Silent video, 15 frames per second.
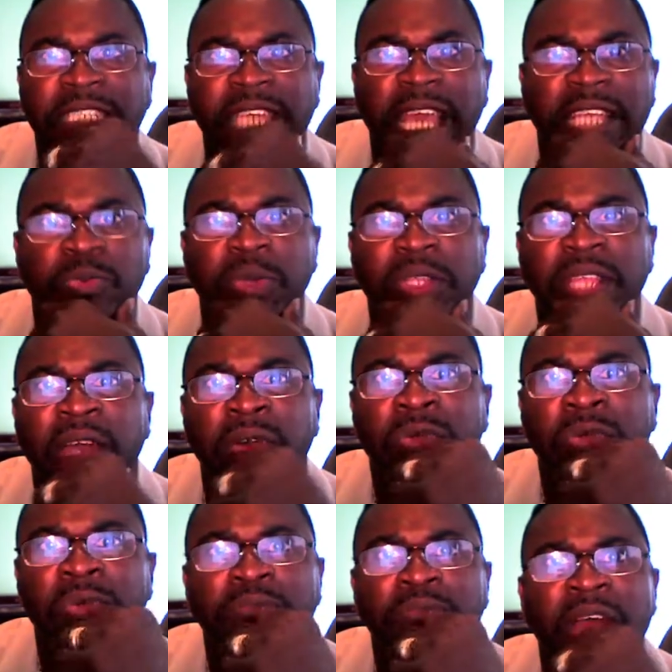sex with their
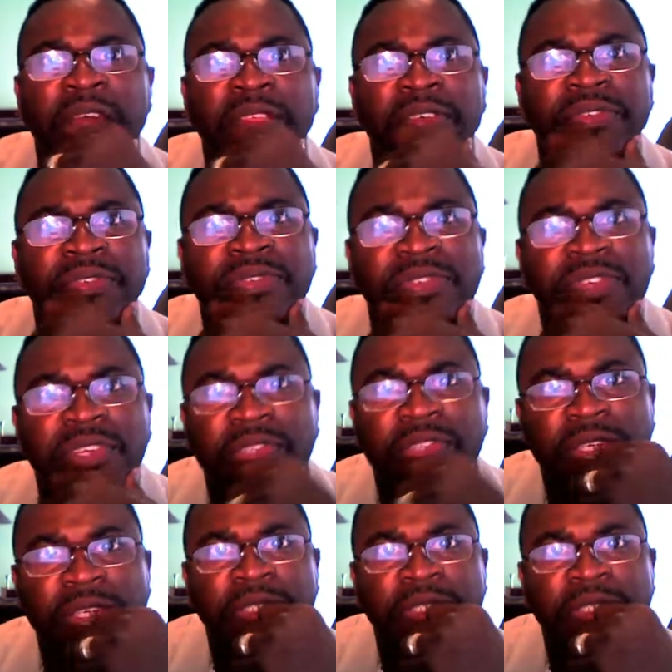own brothers and sisters.